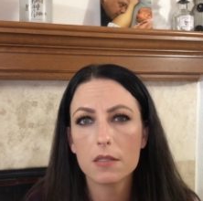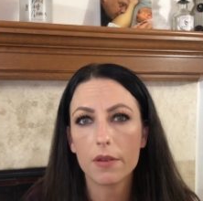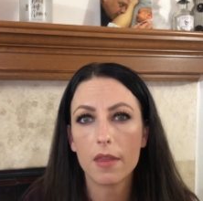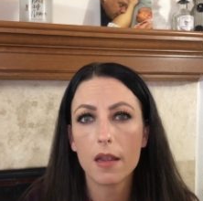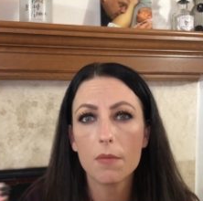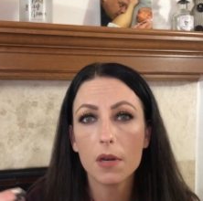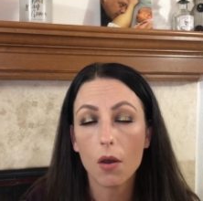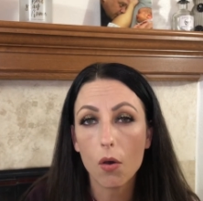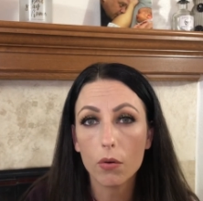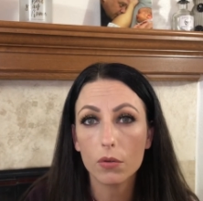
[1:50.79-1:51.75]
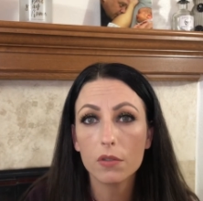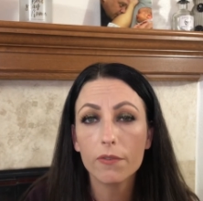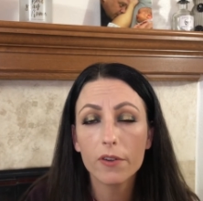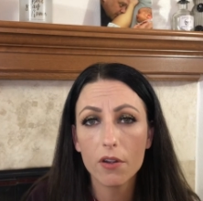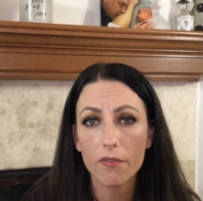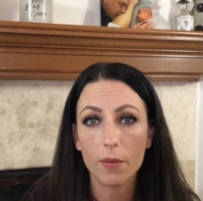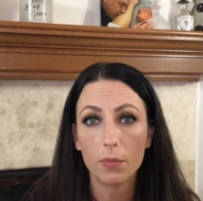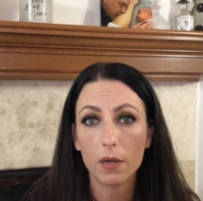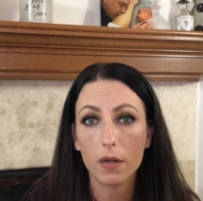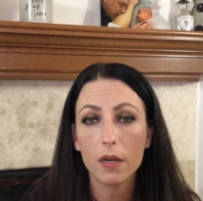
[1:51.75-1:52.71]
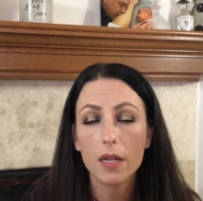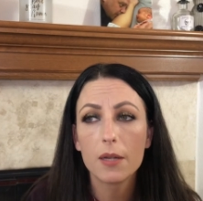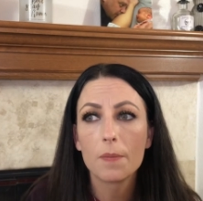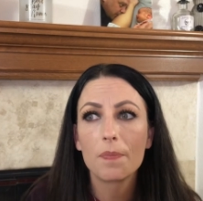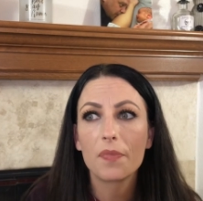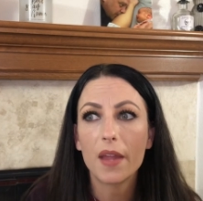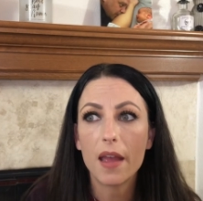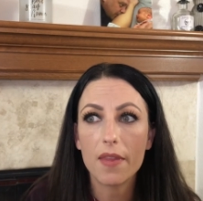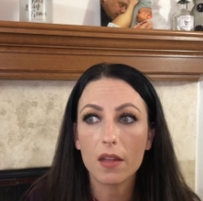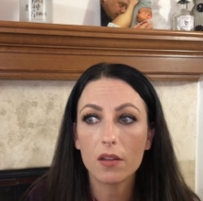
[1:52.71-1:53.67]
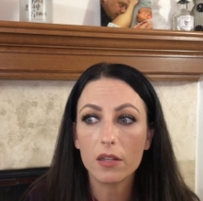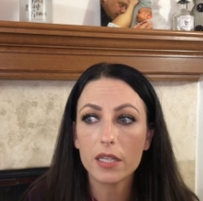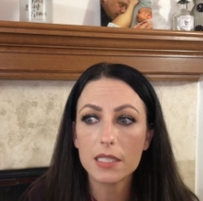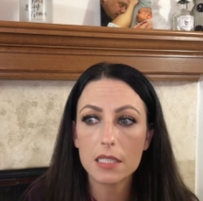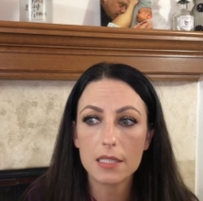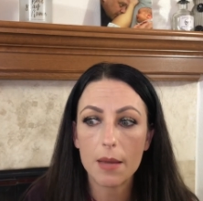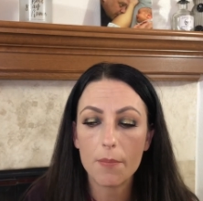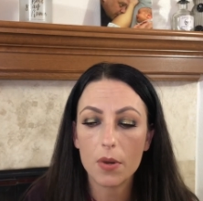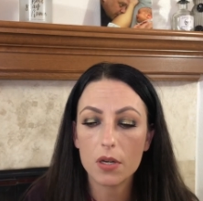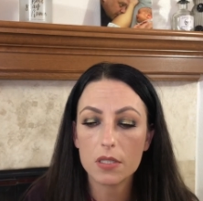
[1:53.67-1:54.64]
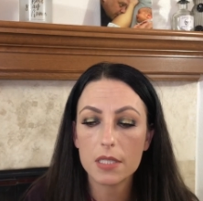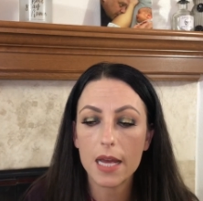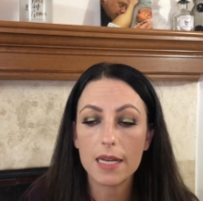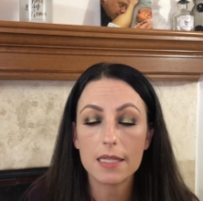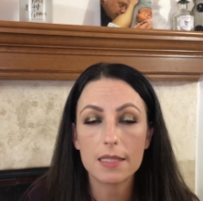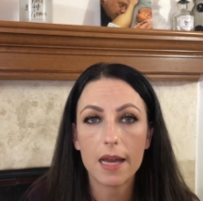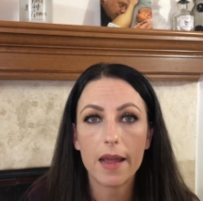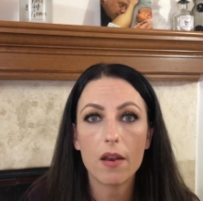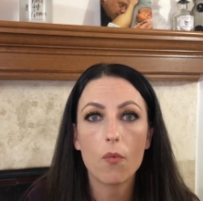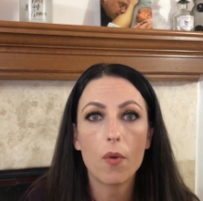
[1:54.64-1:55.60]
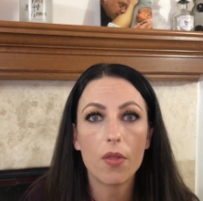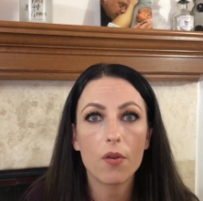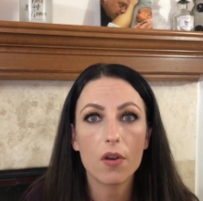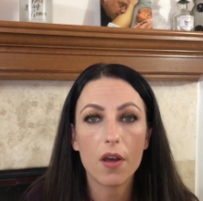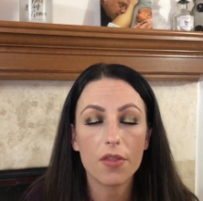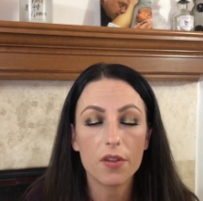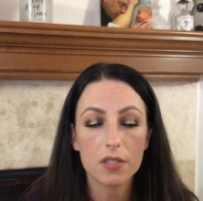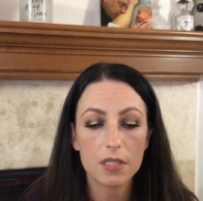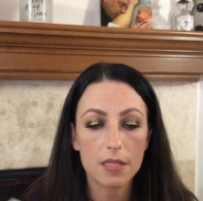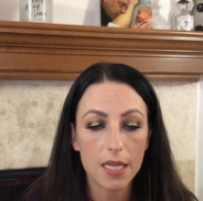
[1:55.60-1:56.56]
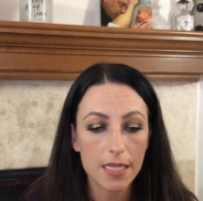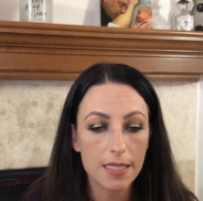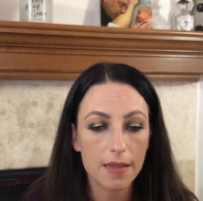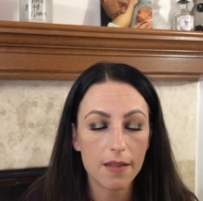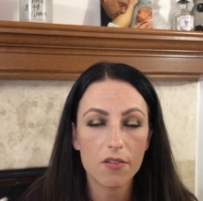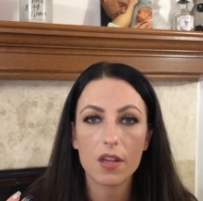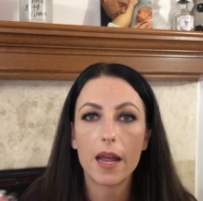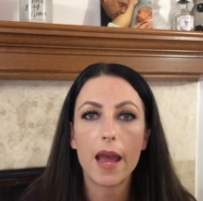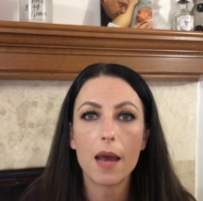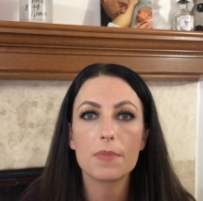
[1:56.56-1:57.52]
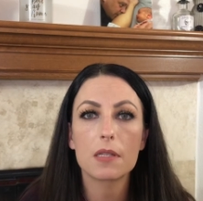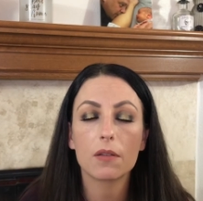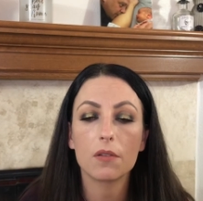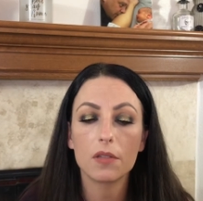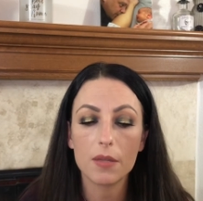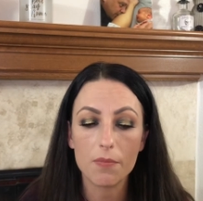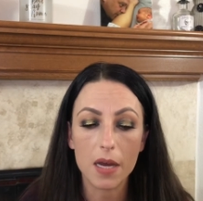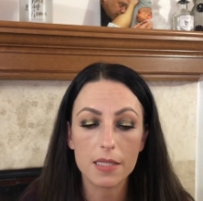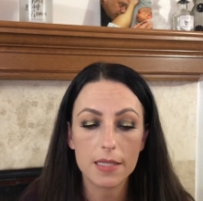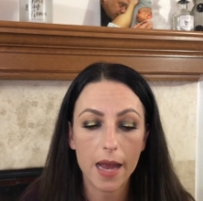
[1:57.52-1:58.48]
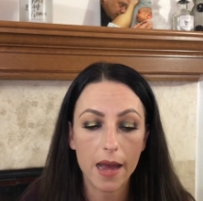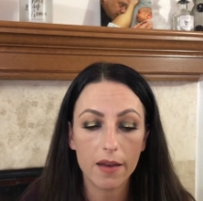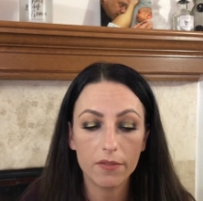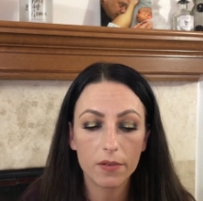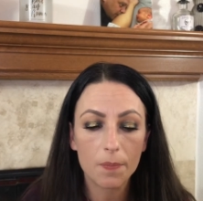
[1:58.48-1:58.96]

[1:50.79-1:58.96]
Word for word: So I think I'm gonna hold for November and then look at December's and decide whether or not there's things in there that I absolutely must have.